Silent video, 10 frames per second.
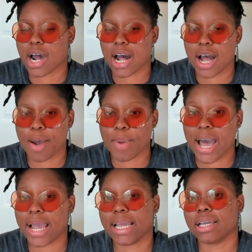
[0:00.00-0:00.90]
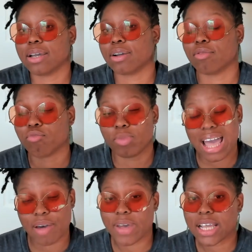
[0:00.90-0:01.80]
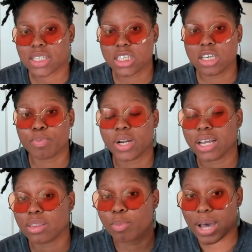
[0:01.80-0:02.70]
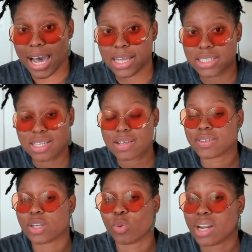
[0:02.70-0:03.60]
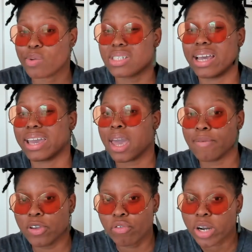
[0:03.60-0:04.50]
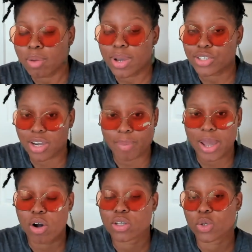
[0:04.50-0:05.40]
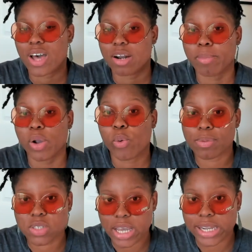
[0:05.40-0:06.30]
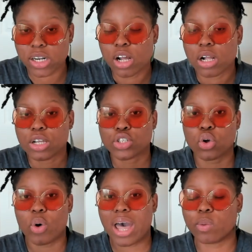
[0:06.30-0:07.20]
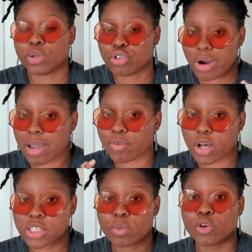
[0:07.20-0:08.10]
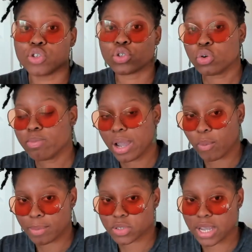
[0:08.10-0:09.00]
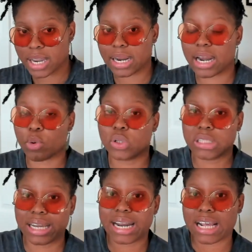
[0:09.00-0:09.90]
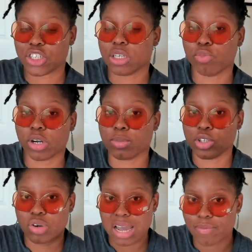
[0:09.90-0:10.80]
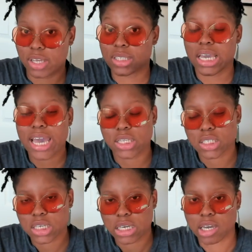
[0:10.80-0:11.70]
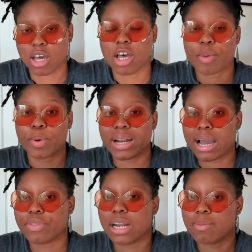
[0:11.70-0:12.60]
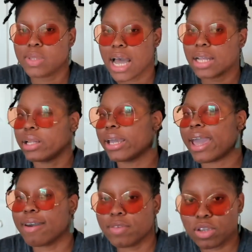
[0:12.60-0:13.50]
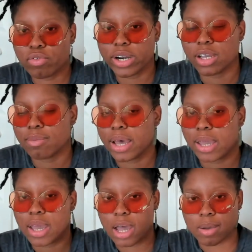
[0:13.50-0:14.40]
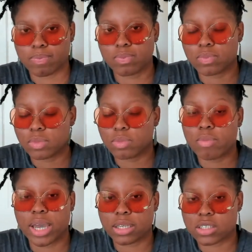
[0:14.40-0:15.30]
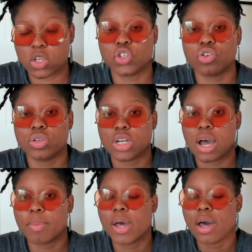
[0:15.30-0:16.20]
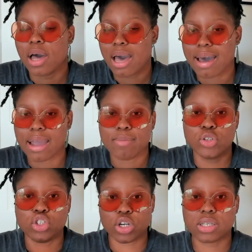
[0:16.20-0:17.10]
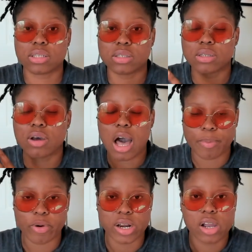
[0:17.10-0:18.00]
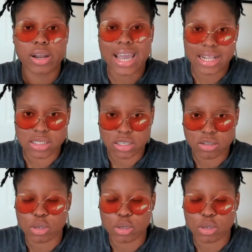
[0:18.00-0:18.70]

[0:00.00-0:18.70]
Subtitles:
I have Etsy, but in the past, as I said, when I was like heavy running my shop, I also had my website. So I would drive customers to my website and I would let Etsy bring me traffic to Etsy. But now that I'm not like heavy running my my stationery shop, I'm just operating on Etsy.